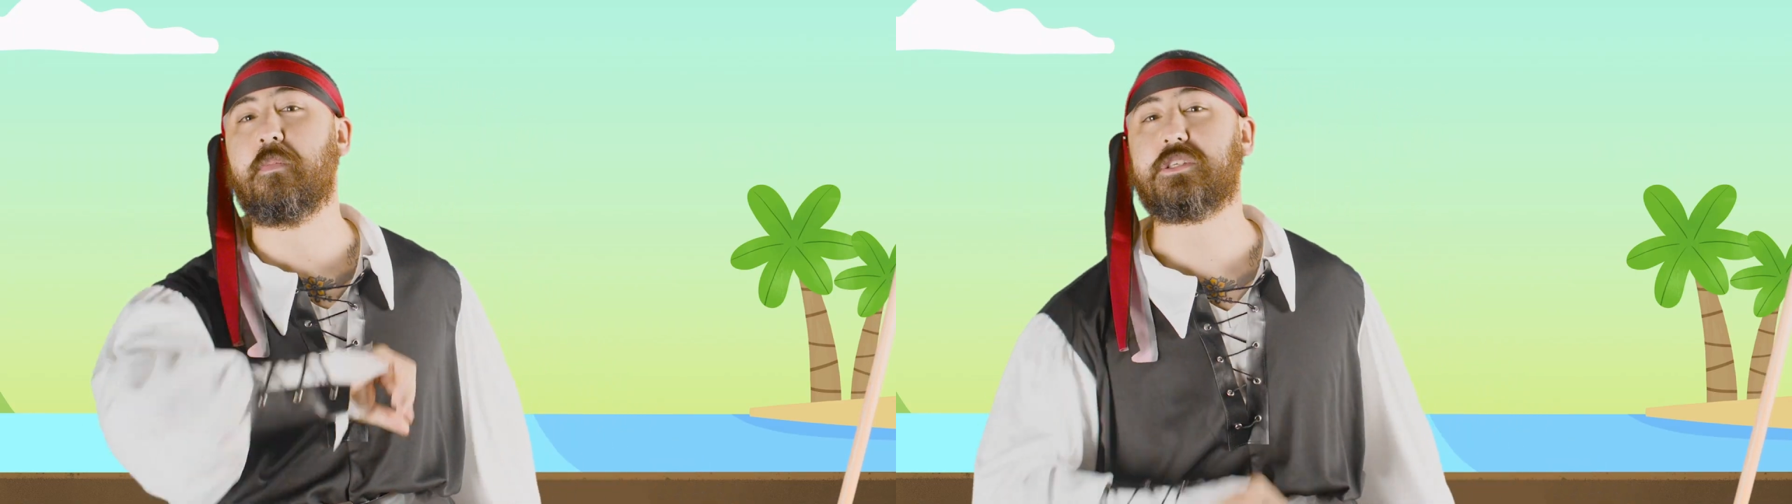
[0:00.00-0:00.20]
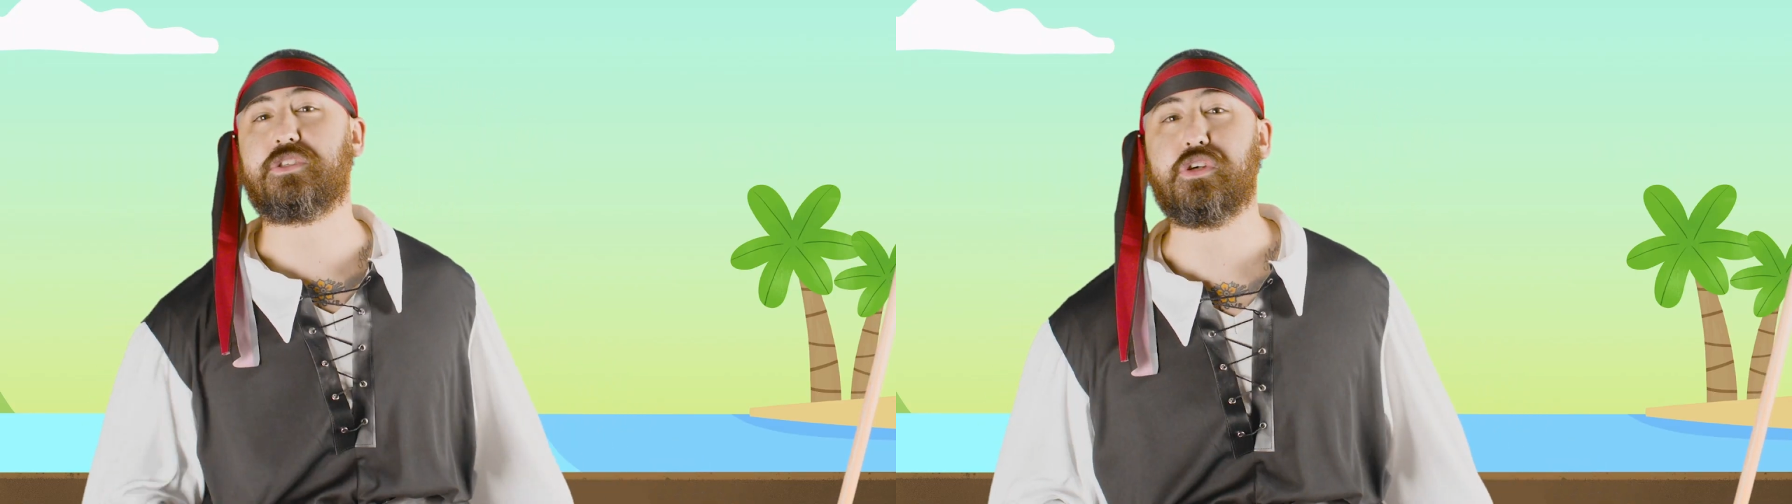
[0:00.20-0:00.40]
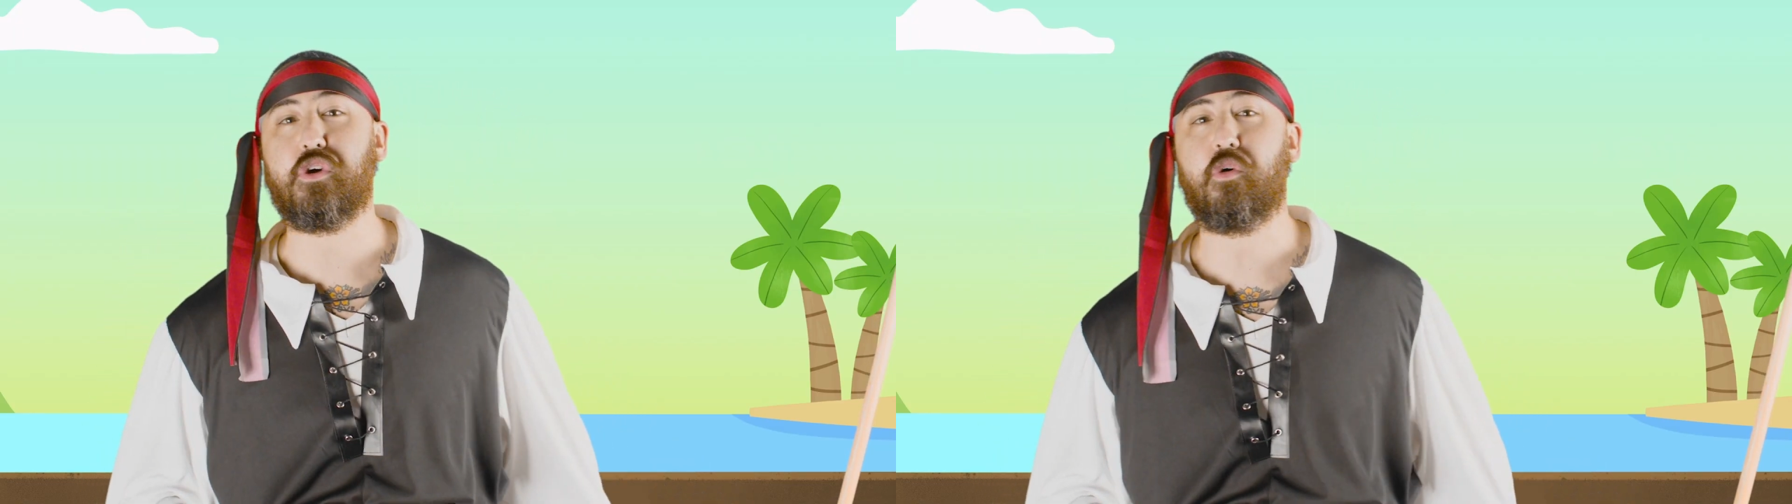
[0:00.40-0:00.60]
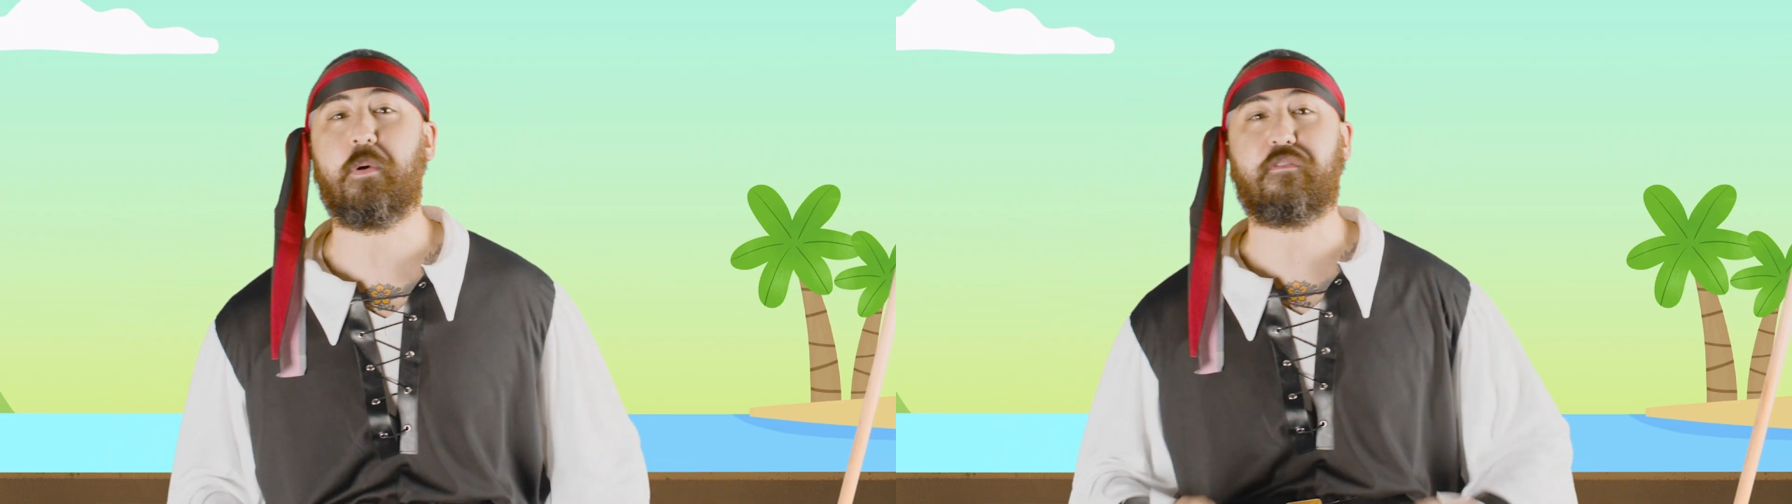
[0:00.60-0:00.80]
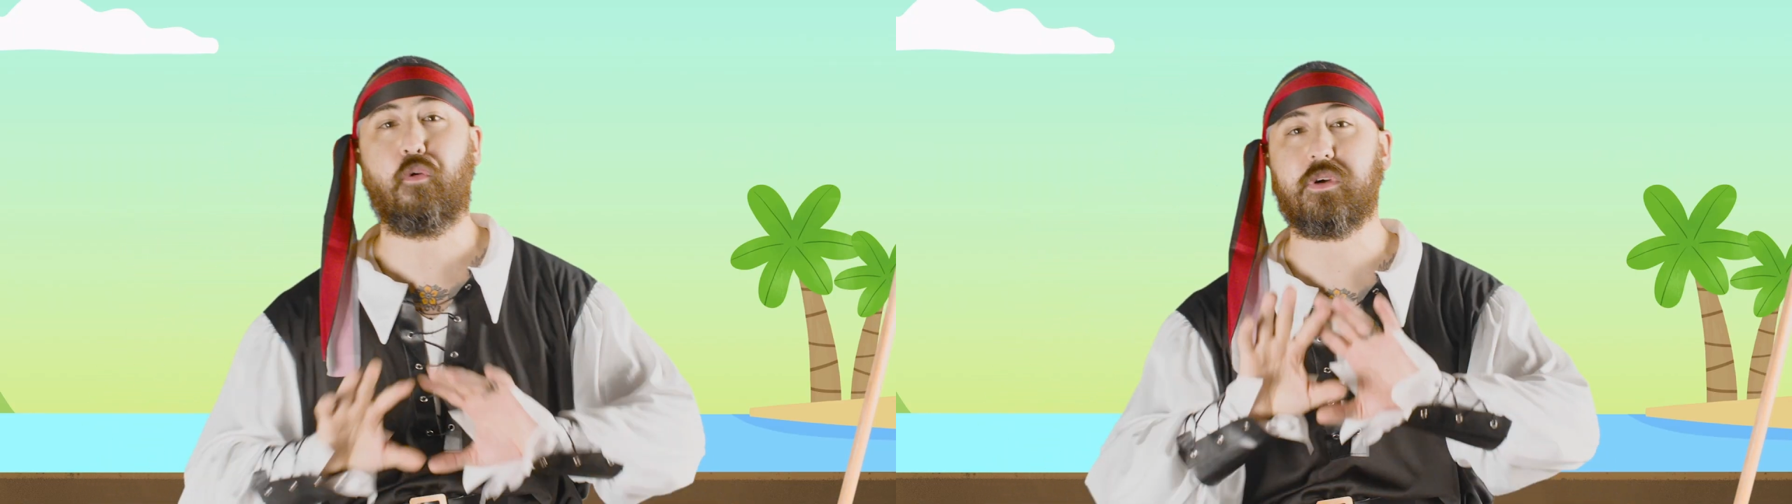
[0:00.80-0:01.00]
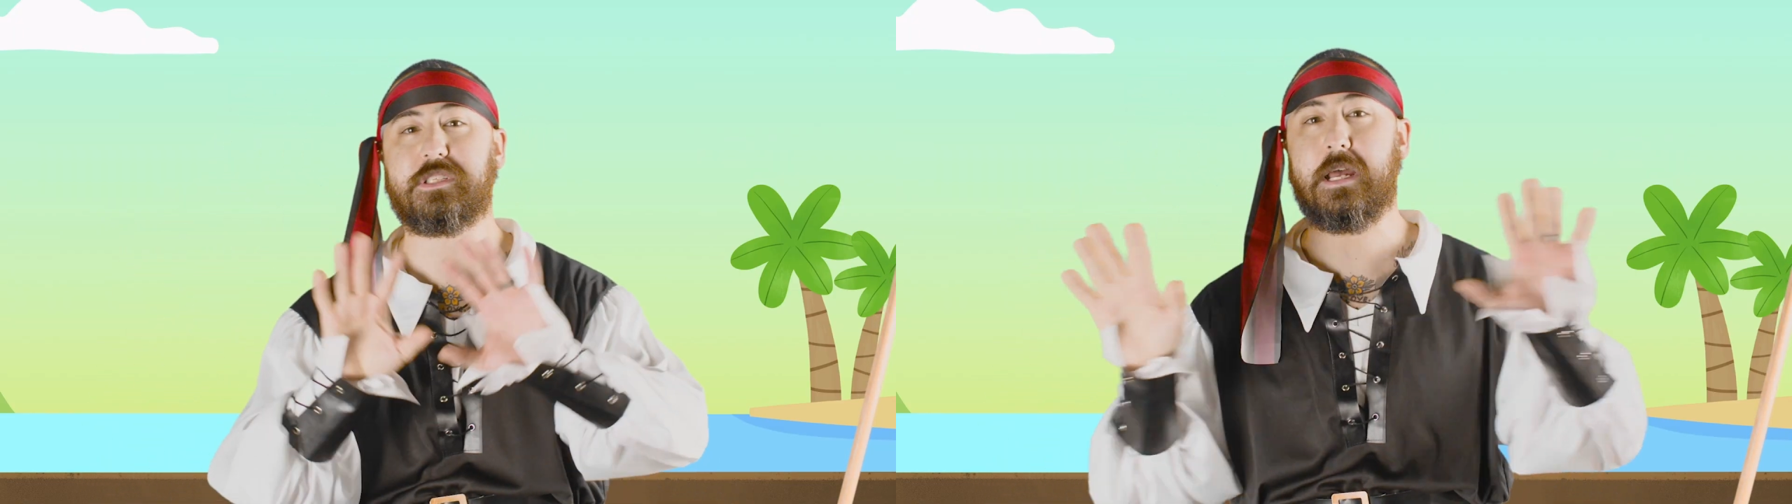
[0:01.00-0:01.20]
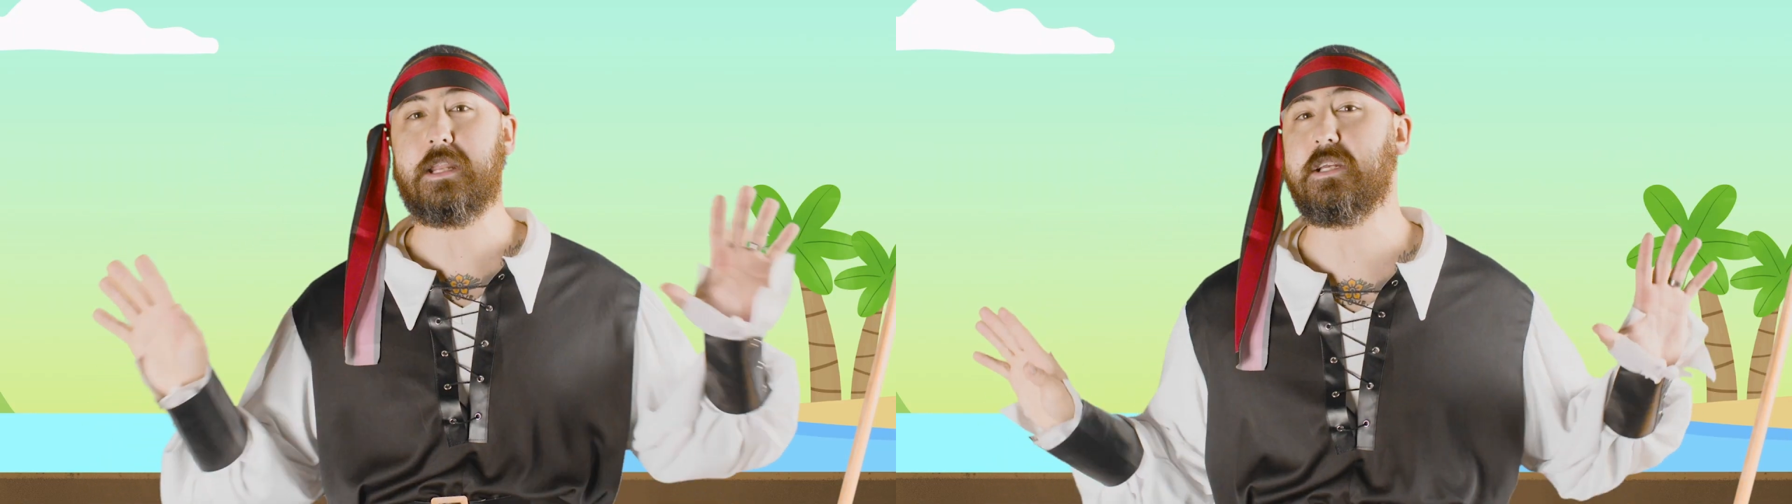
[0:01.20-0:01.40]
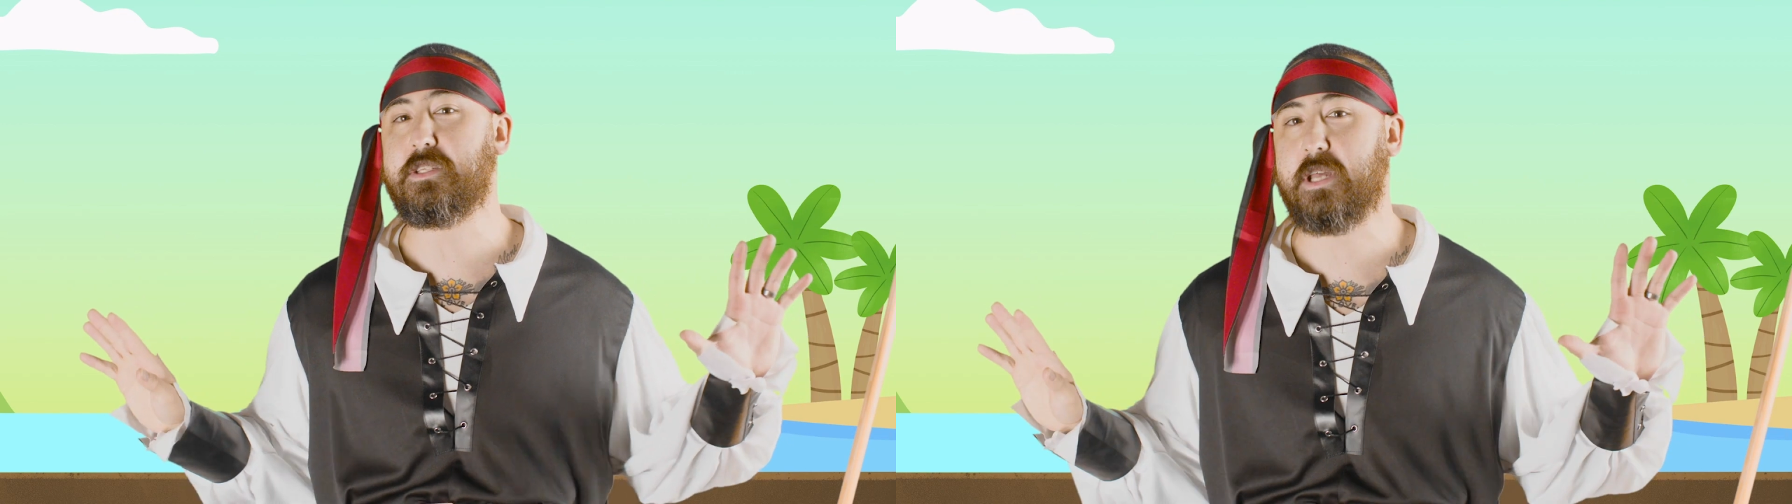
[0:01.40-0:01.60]
must do before
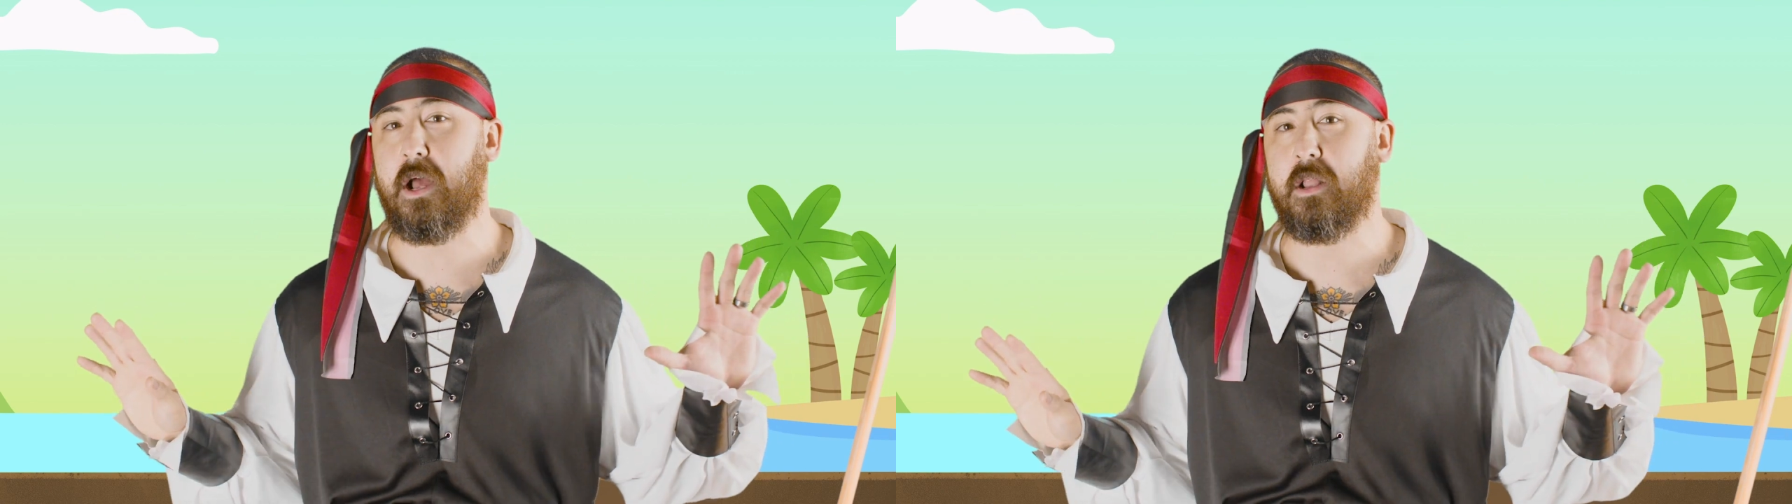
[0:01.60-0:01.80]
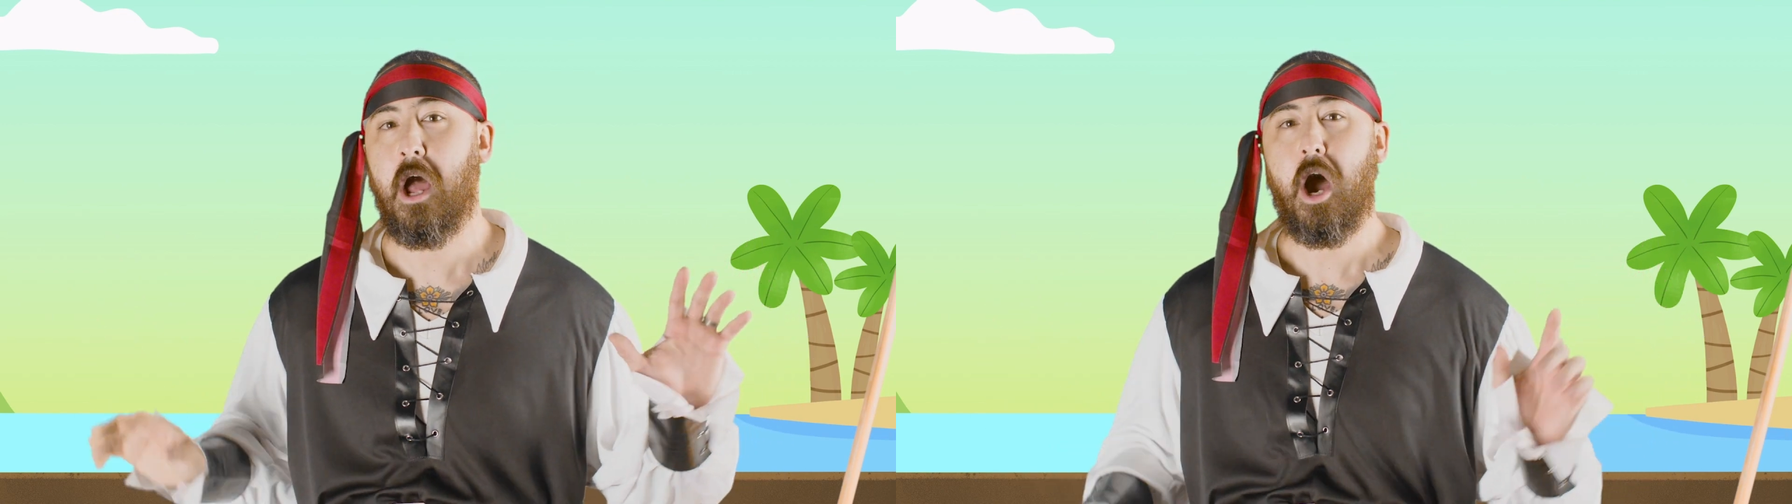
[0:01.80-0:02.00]
setting sail